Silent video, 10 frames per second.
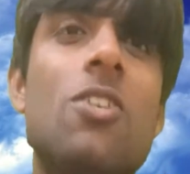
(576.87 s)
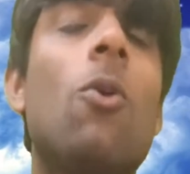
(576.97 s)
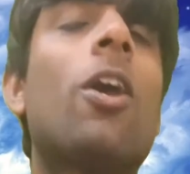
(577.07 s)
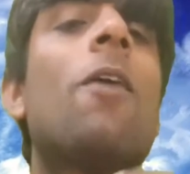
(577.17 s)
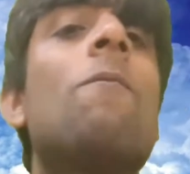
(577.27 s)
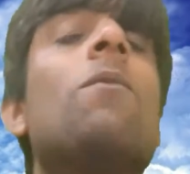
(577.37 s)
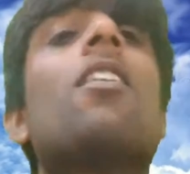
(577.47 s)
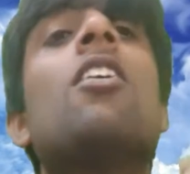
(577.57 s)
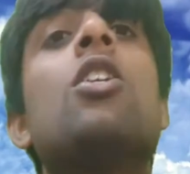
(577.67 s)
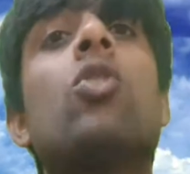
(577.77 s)
Okay,
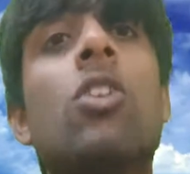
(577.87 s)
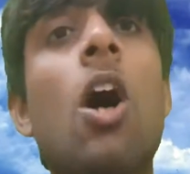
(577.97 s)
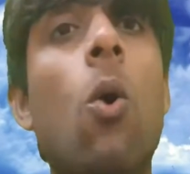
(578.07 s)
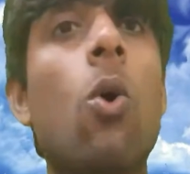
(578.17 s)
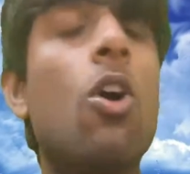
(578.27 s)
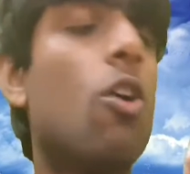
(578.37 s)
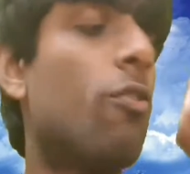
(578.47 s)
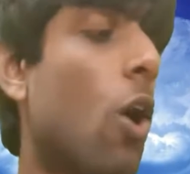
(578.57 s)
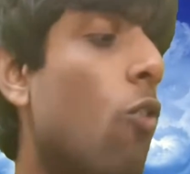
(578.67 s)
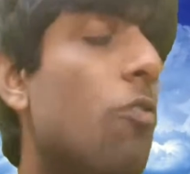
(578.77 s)
so
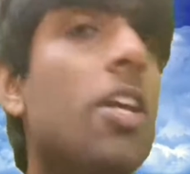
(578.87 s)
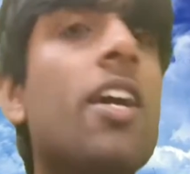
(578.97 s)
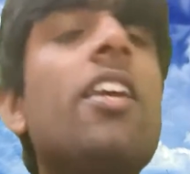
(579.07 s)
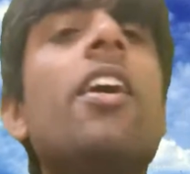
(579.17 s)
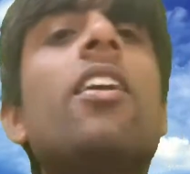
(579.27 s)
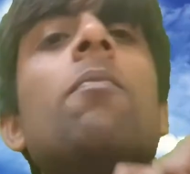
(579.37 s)
now we create a